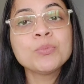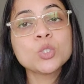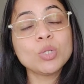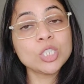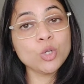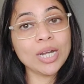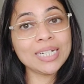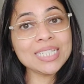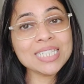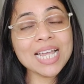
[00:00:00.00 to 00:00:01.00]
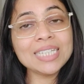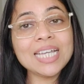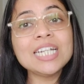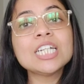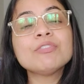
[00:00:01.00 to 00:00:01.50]
So once you understand
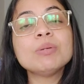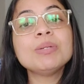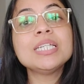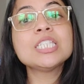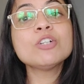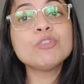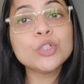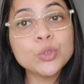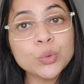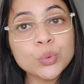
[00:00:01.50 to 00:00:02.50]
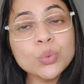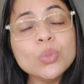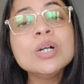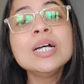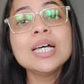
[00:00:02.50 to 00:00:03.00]
that, it will be easier for you
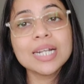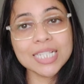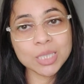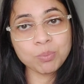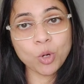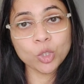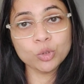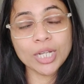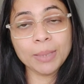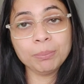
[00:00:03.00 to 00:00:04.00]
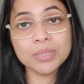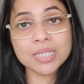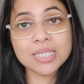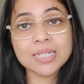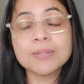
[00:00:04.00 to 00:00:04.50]
to respond to that
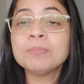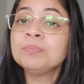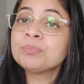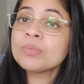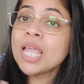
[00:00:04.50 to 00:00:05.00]
person.